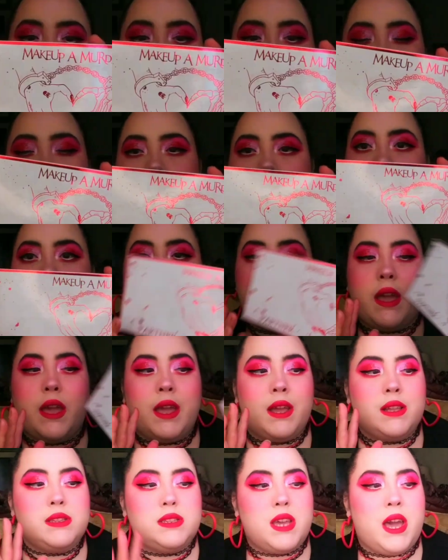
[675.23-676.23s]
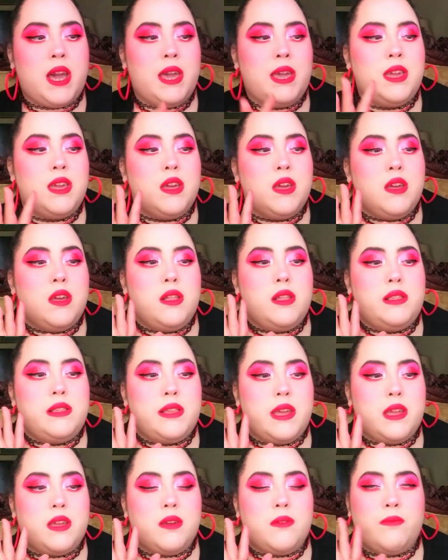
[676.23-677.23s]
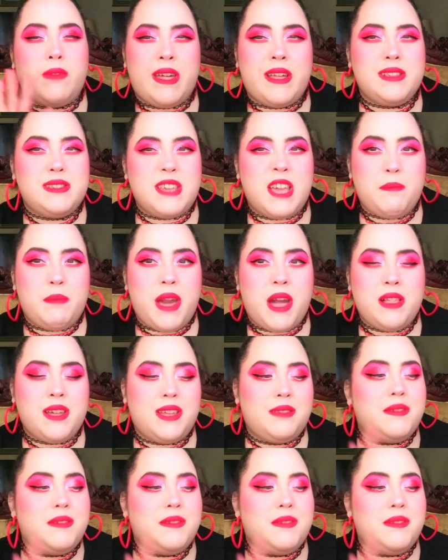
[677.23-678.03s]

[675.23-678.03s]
It is a very anti, like, Valentine palette.